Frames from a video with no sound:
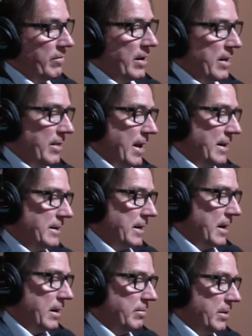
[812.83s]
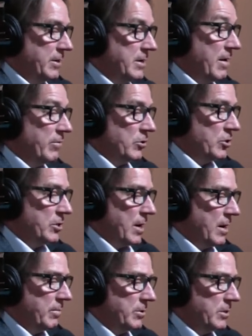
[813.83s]
even at that time it's yeah. never
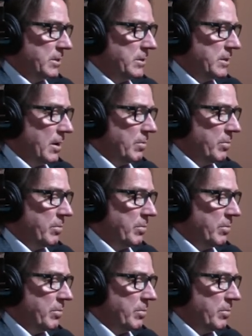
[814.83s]
stopped since right.